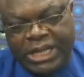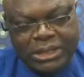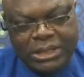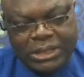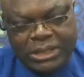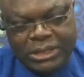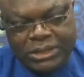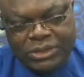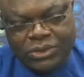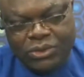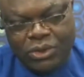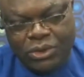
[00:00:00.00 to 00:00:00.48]
for
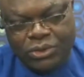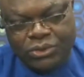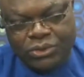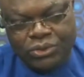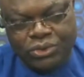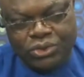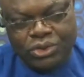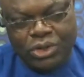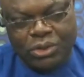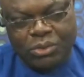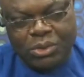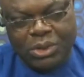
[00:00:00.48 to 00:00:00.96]
Nigeria, this
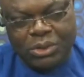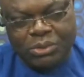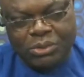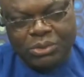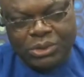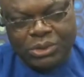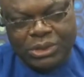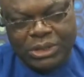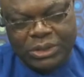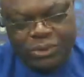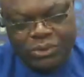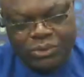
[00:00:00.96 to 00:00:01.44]
constitution
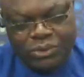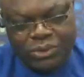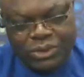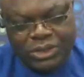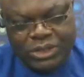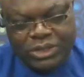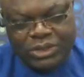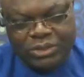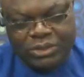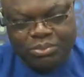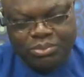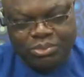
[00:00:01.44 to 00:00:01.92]
where we they
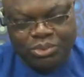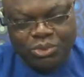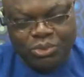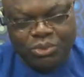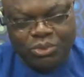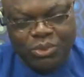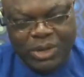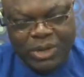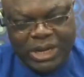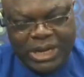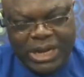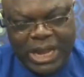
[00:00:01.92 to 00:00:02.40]
use this
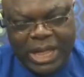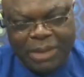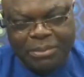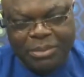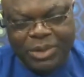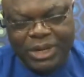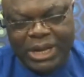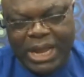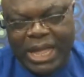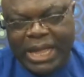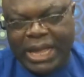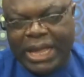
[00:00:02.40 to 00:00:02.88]
book where
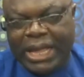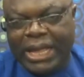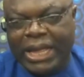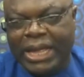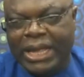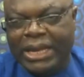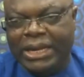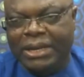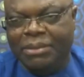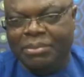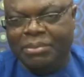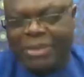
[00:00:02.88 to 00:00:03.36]
nine be
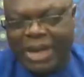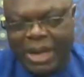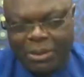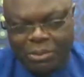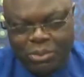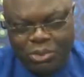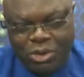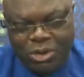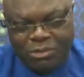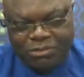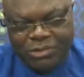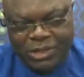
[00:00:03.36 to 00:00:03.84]
like uh, the
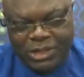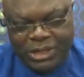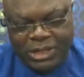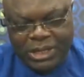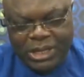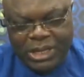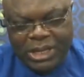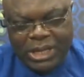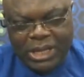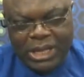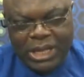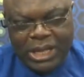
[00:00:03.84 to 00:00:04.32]
Bible of
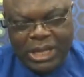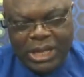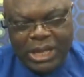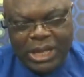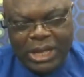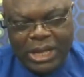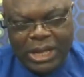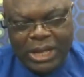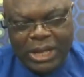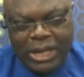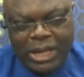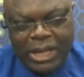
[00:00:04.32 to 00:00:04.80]
the,
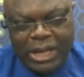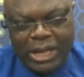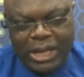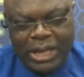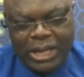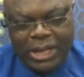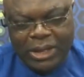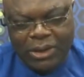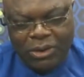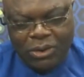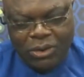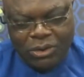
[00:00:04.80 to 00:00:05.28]

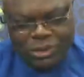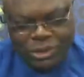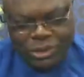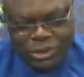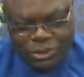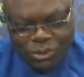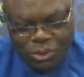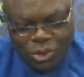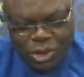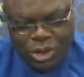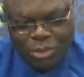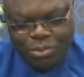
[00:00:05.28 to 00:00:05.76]
uh,
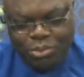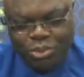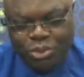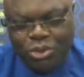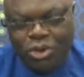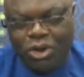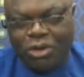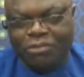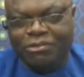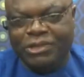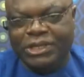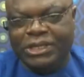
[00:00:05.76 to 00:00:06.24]
or the holy
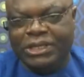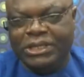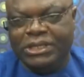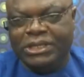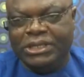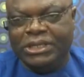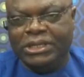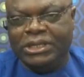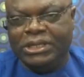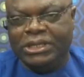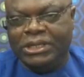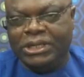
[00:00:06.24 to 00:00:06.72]
book of
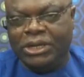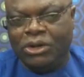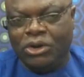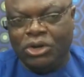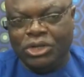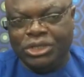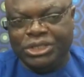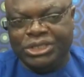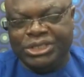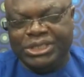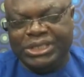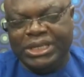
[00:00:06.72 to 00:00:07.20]
the, the,
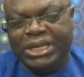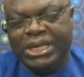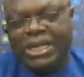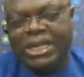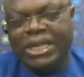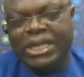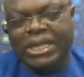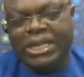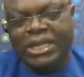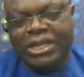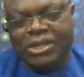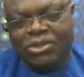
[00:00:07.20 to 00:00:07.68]
the country.
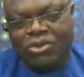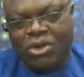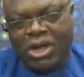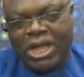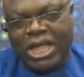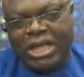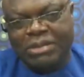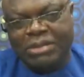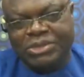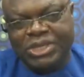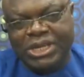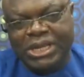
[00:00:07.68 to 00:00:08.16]
He
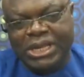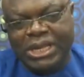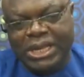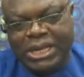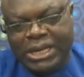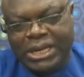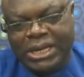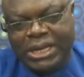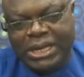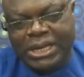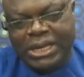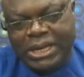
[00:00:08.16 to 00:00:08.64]
talk and
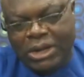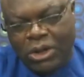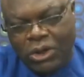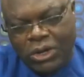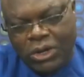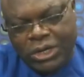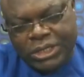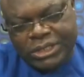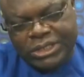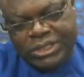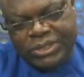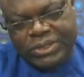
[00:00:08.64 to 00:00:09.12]
say,
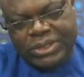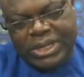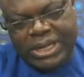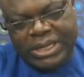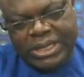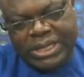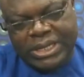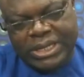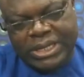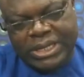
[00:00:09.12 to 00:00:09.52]
not only these